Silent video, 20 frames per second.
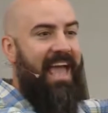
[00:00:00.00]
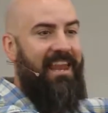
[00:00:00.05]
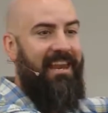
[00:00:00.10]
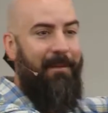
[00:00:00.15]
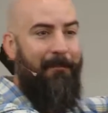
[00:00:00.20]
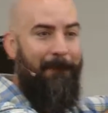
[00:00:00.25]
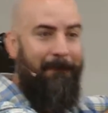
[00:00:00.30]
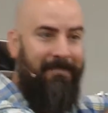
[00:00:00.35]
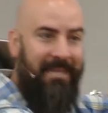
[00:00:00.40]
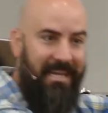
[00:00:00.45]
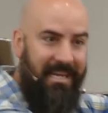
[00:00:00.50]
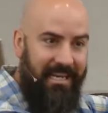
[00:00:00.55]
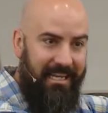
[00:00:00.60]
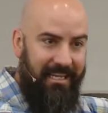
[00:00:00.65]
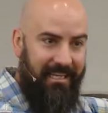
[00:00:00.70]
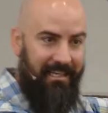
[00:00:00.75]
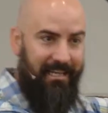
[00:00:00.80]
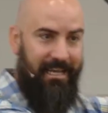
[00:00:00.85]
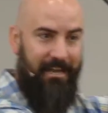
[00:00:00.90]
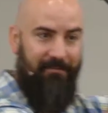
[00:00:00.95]
And
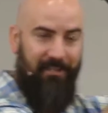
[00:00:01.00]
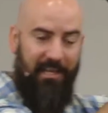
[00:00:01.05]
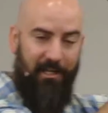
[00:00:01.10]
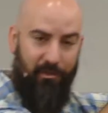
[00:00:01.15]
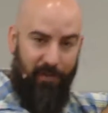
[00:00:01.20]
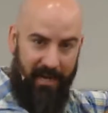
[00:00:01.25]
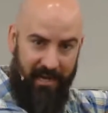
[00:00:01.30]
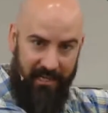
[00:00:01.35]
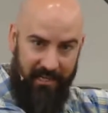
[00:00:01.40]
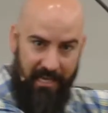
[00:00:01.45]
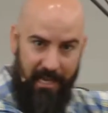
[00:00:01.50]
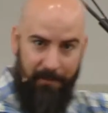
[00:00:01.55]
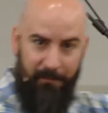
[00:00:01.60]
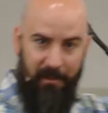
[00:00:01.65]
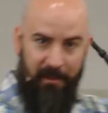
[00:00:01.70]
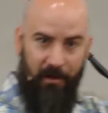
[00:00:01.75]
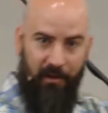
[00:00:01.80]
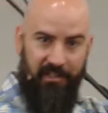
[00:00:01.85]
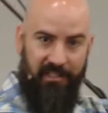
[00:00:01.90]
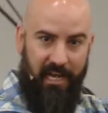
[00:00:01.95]
immediately, if they try to keep
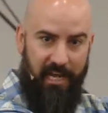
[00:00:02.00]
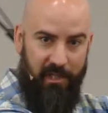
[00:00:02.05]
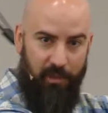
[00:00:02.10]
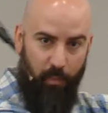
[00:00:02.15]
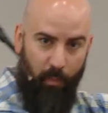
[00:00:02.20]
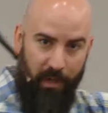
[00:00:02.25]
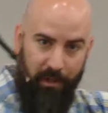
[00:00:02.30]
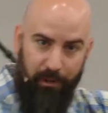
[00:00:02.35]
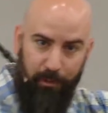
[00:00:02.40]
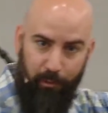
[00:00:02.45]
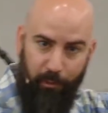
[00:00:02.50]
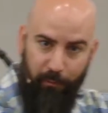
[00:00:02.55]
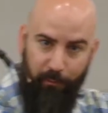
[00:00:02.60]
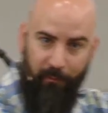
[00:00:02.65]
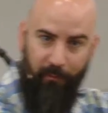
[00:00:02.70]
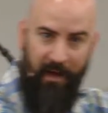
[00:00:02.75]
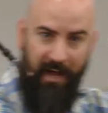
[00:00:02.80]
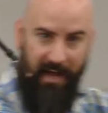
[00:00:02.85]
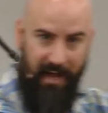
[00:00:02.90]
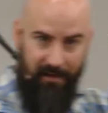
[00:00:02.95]
it on days one through
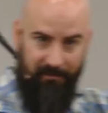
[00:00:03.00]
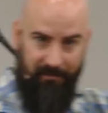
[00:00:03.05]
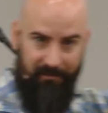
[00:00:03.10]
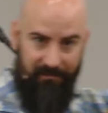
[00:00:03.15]
five,